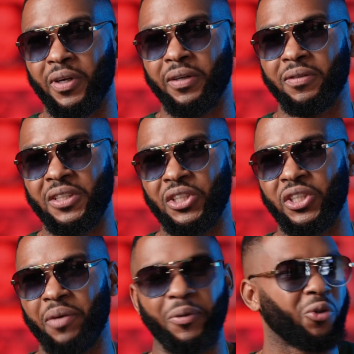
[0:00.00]
the
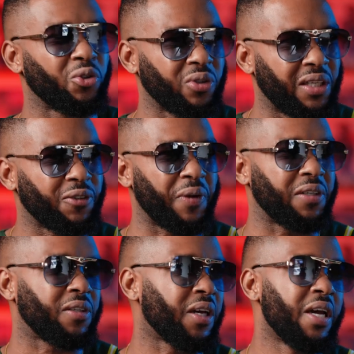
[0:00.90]
DJ because let's
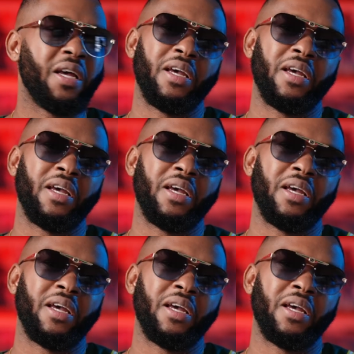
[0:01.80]
face it,